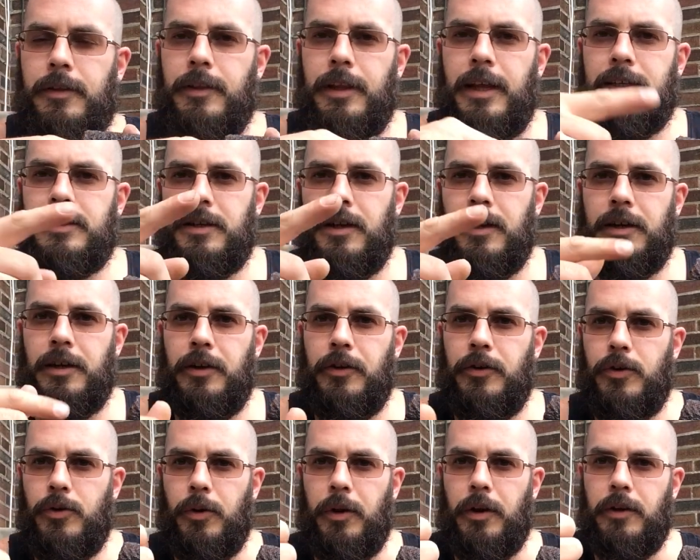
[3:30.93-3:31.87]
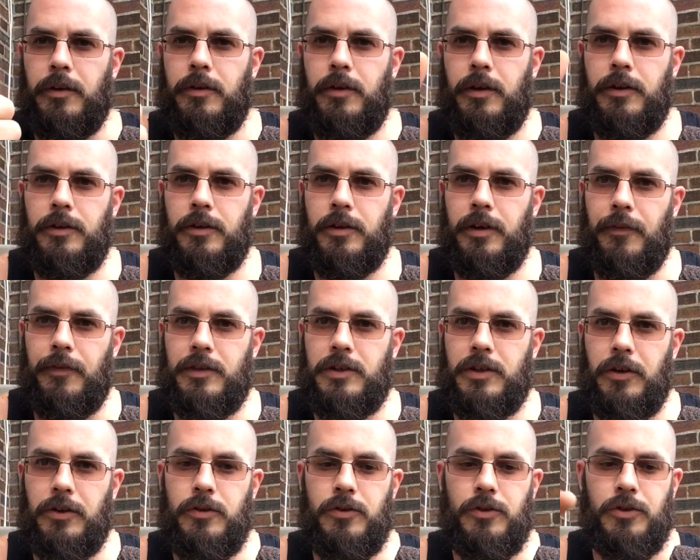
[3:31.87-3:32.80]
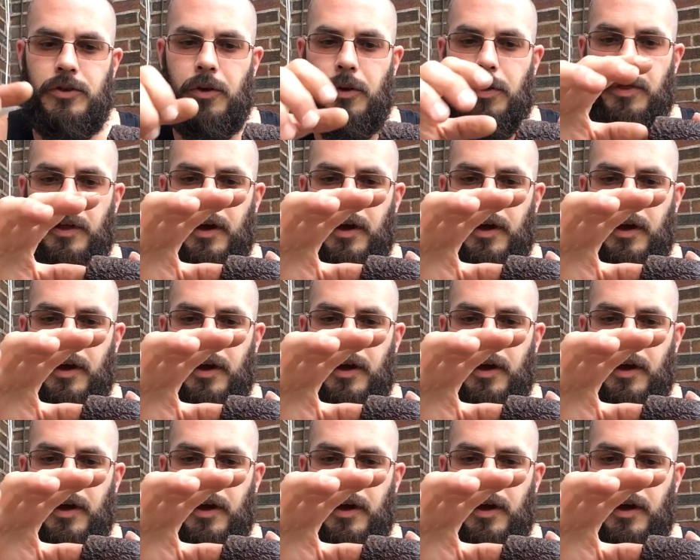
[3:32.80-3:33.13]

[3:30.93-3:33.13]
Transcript: that's not going to do it. You're going to have to start using your